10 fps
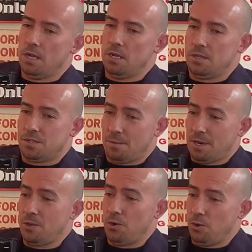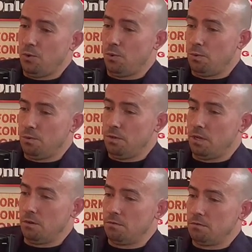somebody who, you
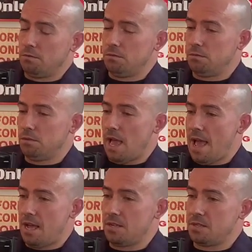know, has